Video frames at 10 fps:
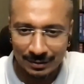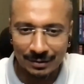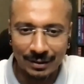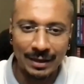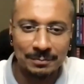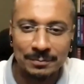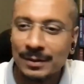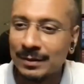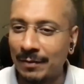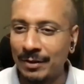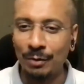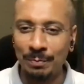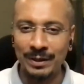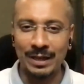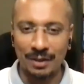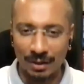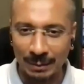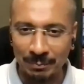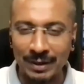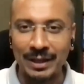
All right. I was hoping that, I